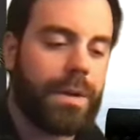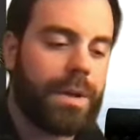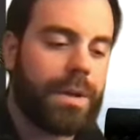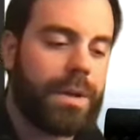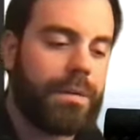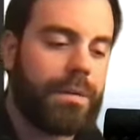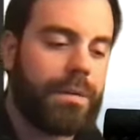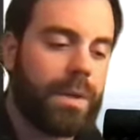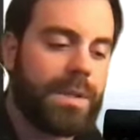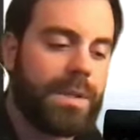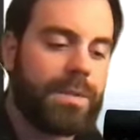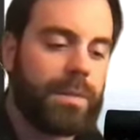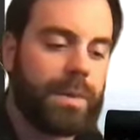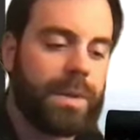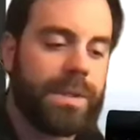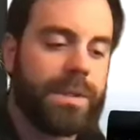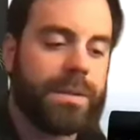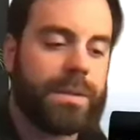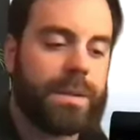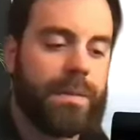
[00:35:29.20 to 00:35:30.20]

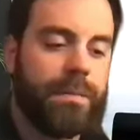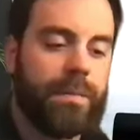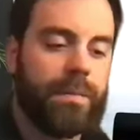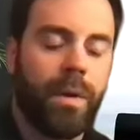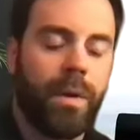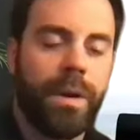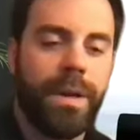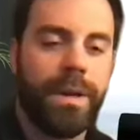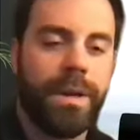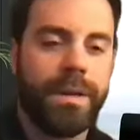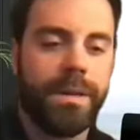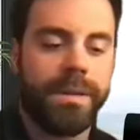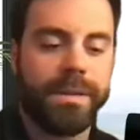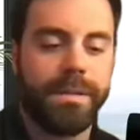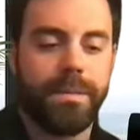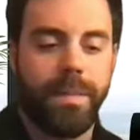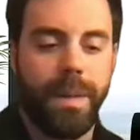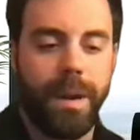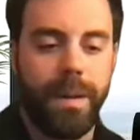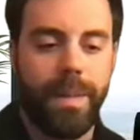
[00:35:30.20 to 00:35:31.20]
what's important here
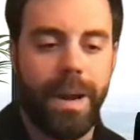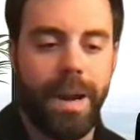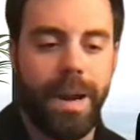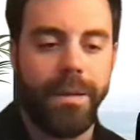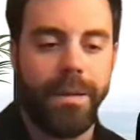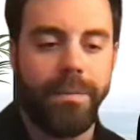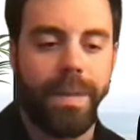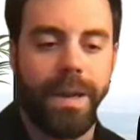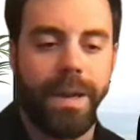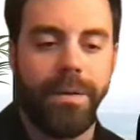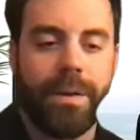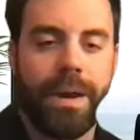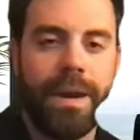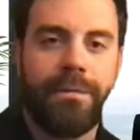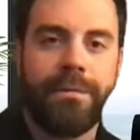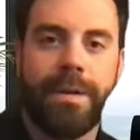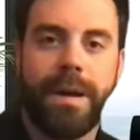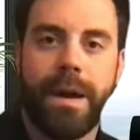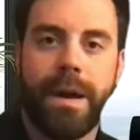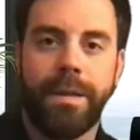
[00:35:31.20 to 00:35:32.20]
is my
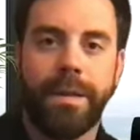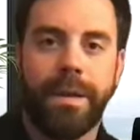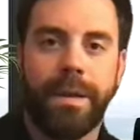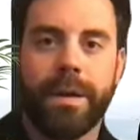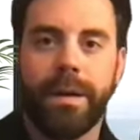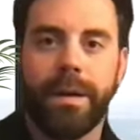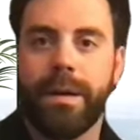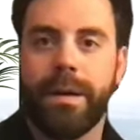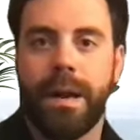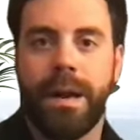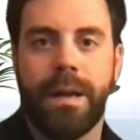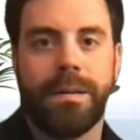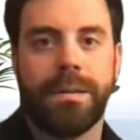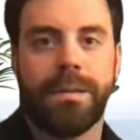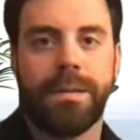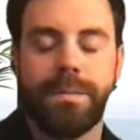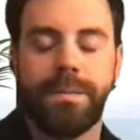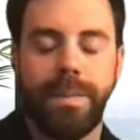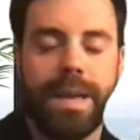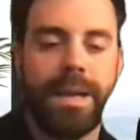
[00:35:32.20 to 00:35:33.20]
grandfather,
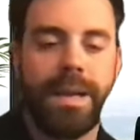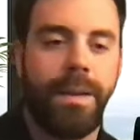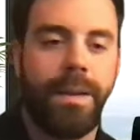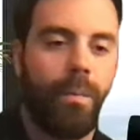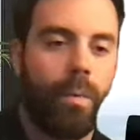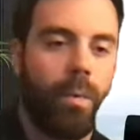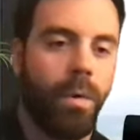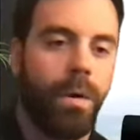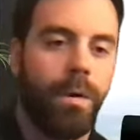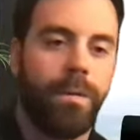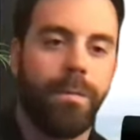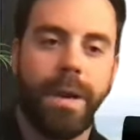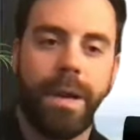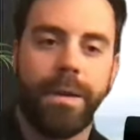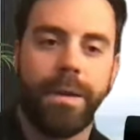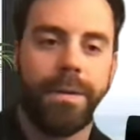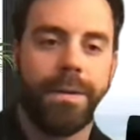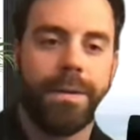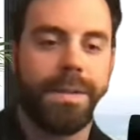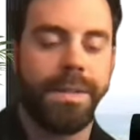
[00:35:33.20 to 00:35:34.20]
this man named Warren
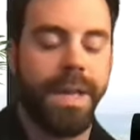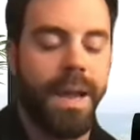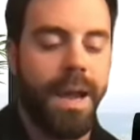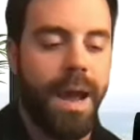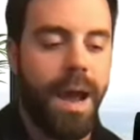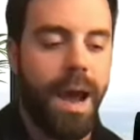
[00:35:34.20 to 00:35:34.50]
Reynolds.